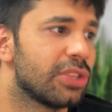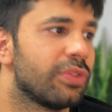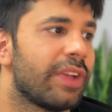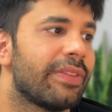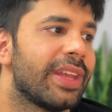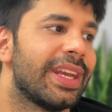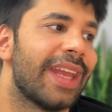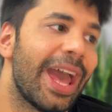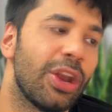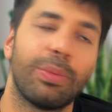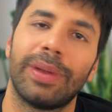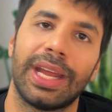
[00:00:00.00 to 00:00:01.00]
So we have the
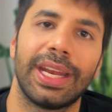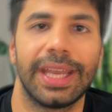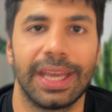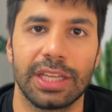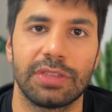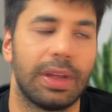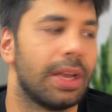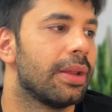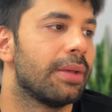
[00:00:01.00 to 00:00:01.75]
Nano Banana here as well.